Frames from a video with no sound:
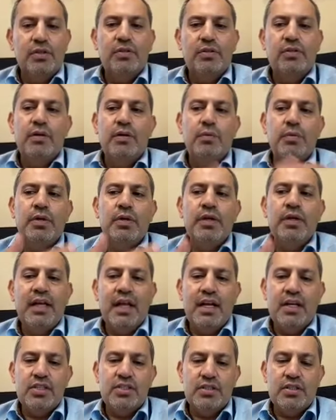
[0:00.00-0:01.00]
So we
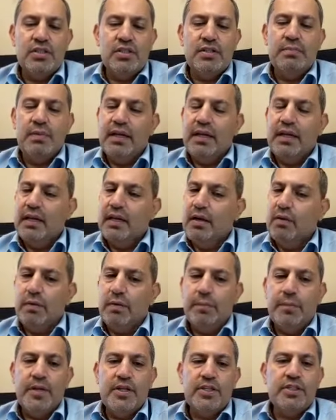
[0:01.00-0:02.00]
encourage again,
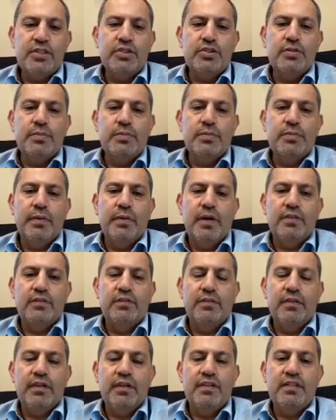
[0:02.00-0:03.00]
our patients to be part
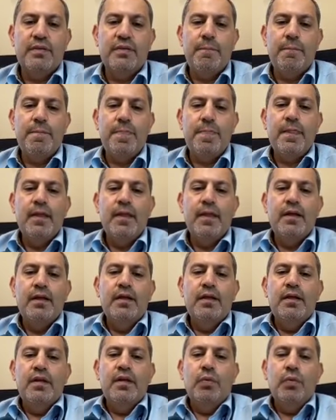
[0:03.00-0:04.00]
of the team.
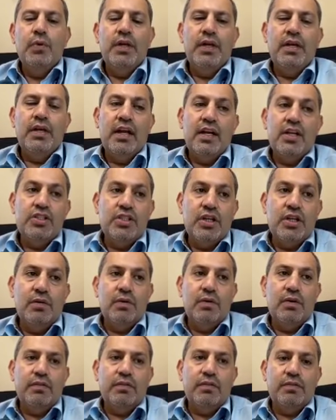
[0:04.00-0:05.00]
We encourage
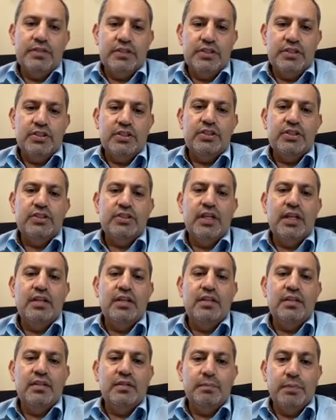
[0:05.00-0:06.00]
our physicians
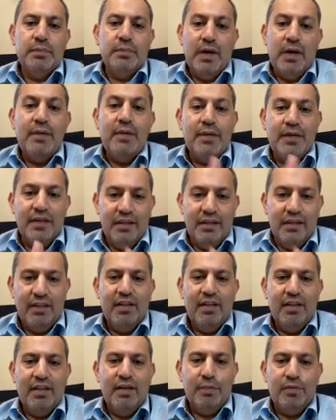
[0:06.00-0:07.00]
and primary
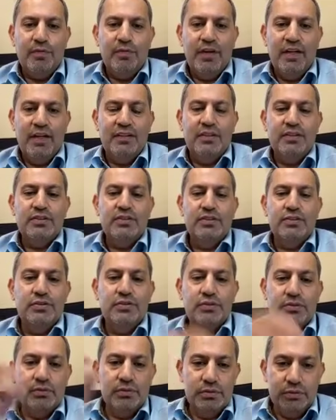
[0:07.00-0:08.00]
healthcare providers
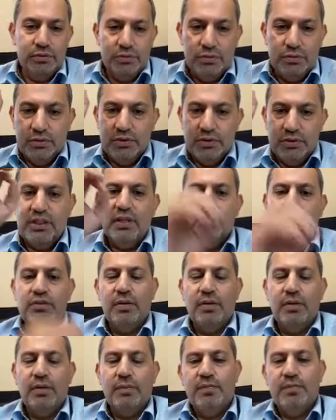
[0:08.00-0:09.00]
to stay on
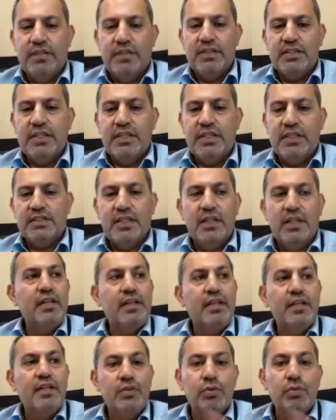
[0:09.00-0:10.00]
top of these things, and
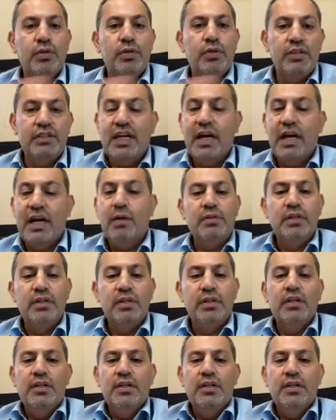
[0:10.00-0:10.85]
they do in town.